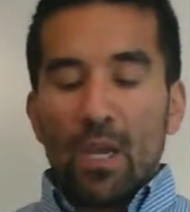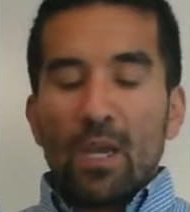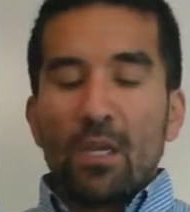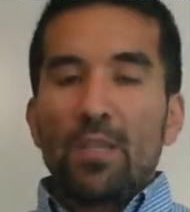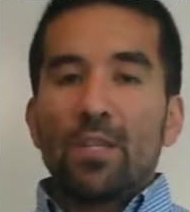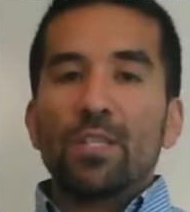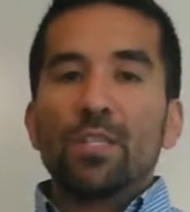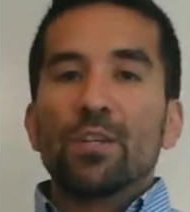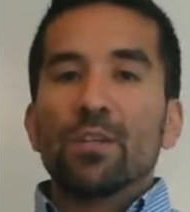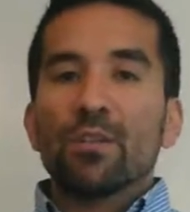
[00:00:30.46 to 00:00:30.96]

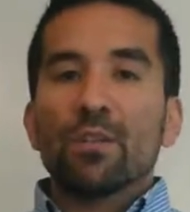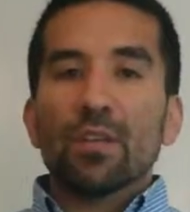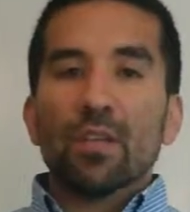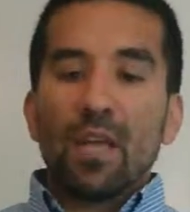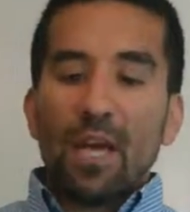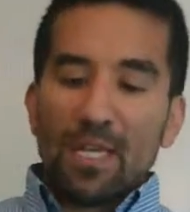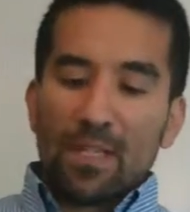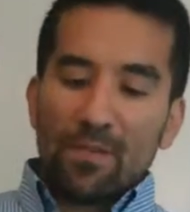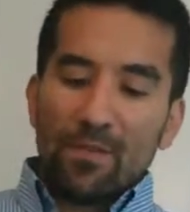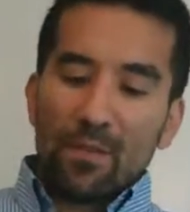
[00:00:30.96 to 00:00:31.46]
This year the
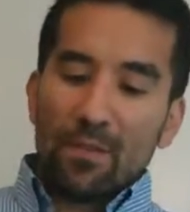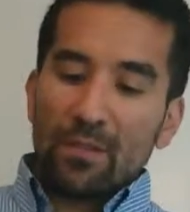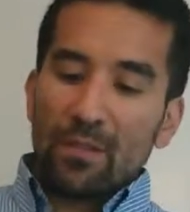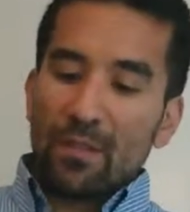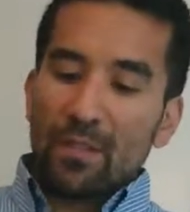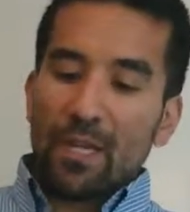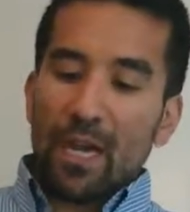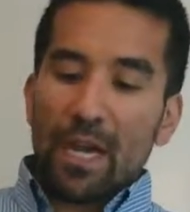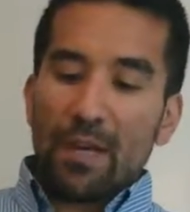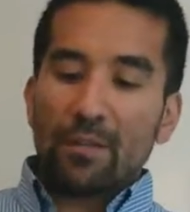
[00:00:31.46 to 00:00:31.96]
class feels
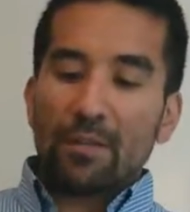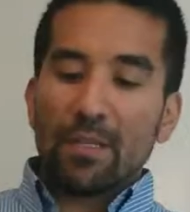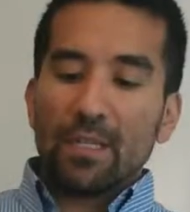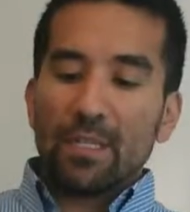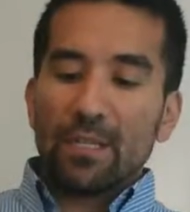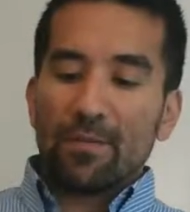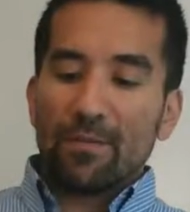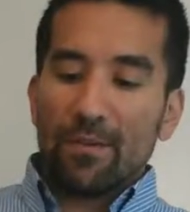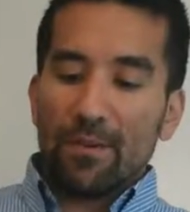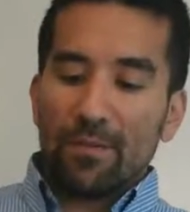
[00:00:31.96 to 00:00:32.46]
entirely
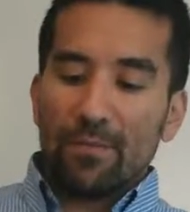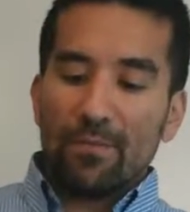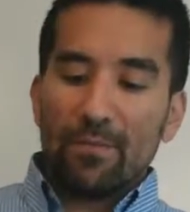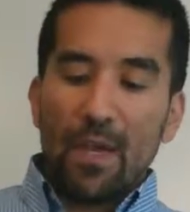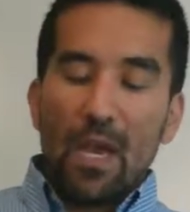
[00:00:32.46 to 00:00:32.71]
different.